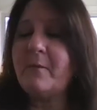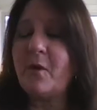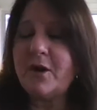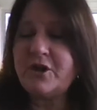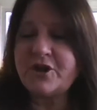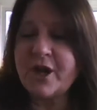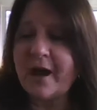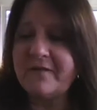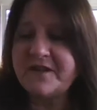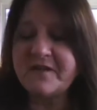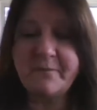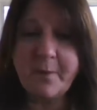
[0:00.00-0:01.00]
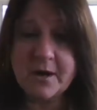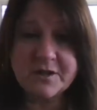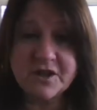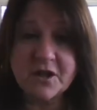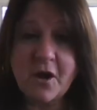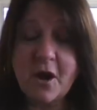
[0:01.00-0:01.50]
more shelves of
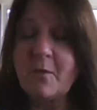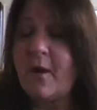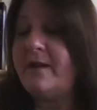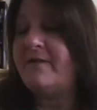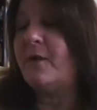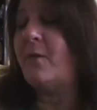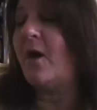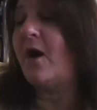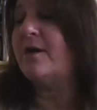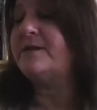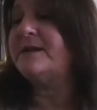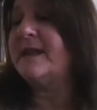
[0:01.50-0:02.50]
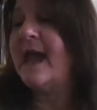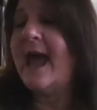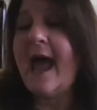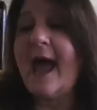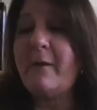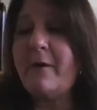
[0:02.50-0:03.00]
books along one of the walls.
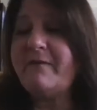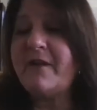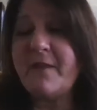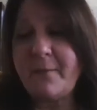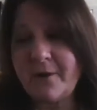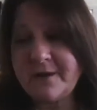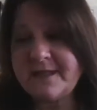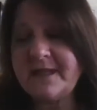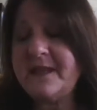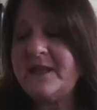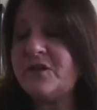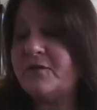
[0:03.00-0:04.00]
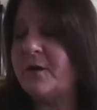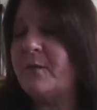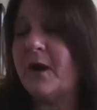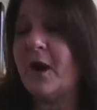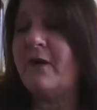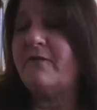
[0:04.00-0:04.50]
However, the books in this room
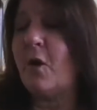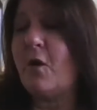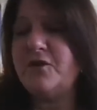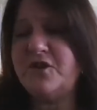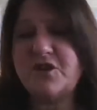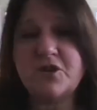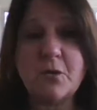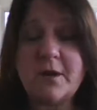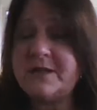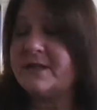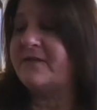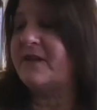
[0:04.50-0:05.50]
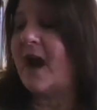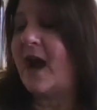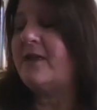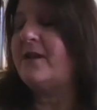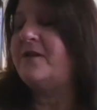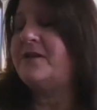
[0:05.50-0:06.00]
were of all sorts of
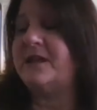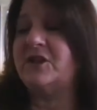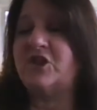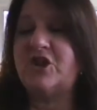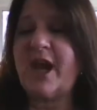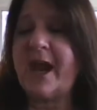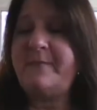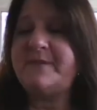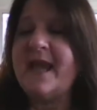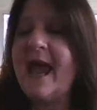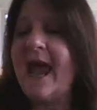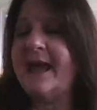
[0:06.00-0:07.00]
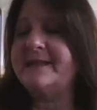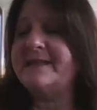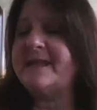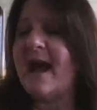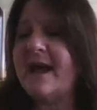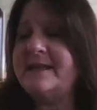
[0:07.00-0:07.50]
colors and shapes and
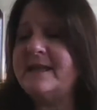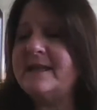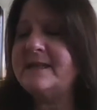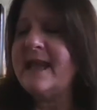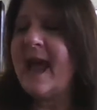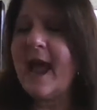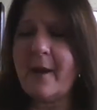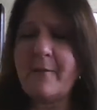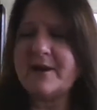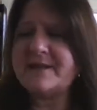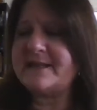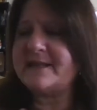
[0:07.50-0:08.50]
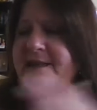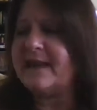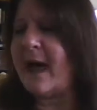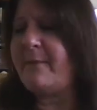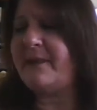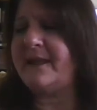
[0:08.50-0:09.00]
sizes and were
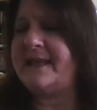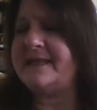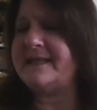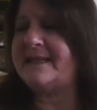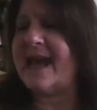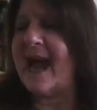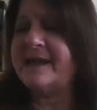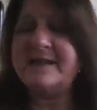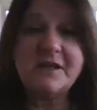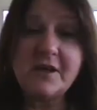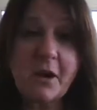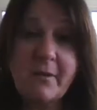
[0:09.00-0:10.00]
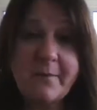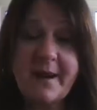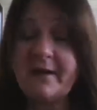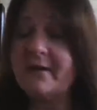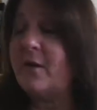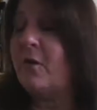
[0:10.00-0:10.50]
sloppily stacked in no
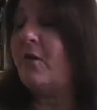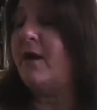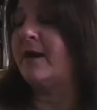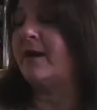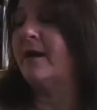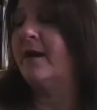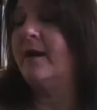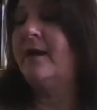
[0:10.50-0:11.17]
apparent order.